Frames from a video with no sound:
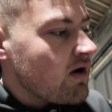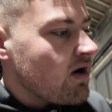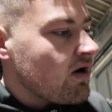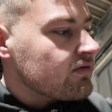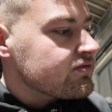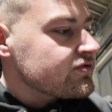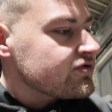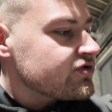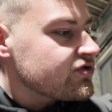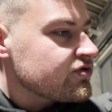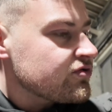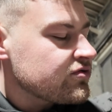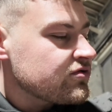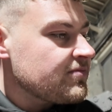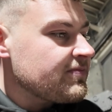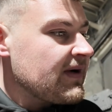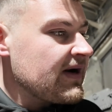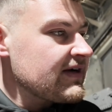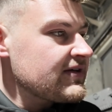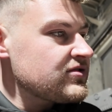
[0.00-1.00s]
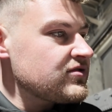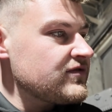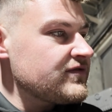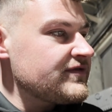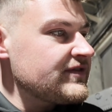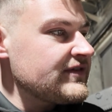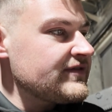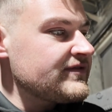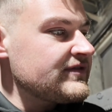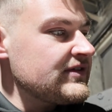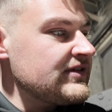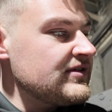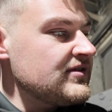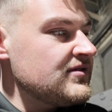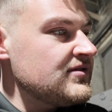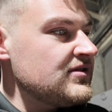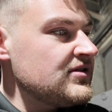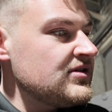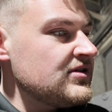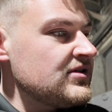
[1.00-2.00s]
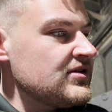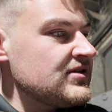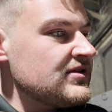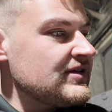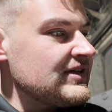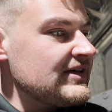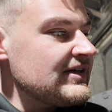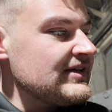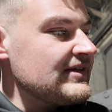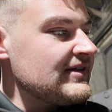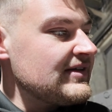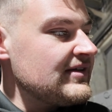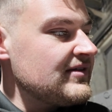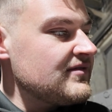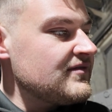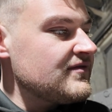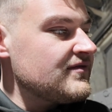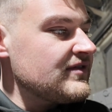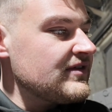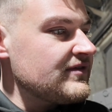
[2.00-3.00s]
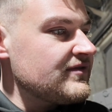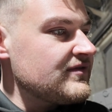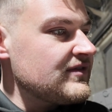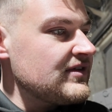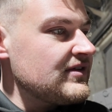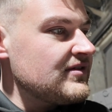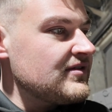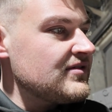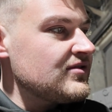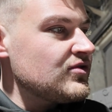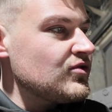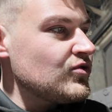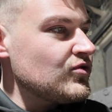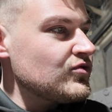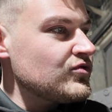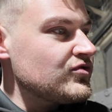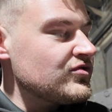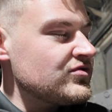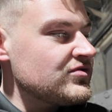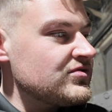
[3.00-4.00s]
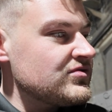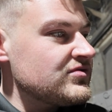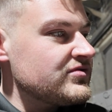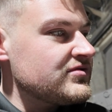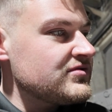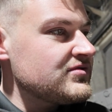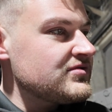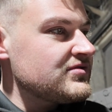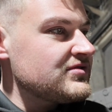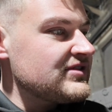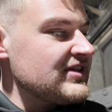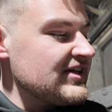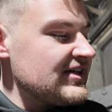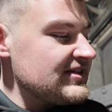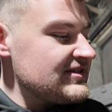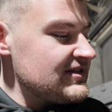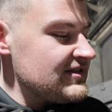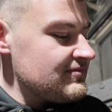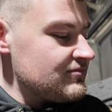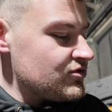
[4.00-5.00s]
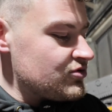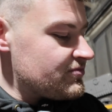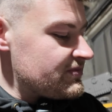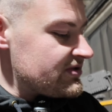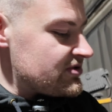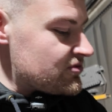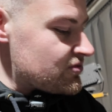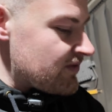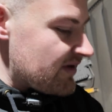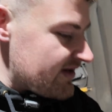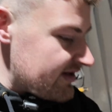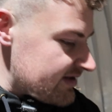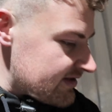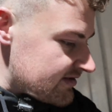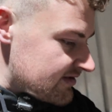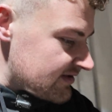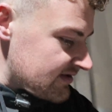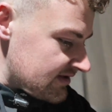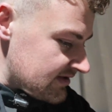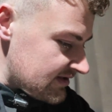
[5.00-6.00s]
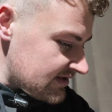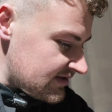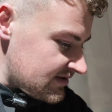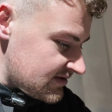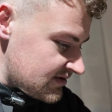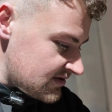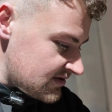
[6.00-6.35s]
Oh, there's another bag, so 50, 30, 50, 130, must be 20 in there.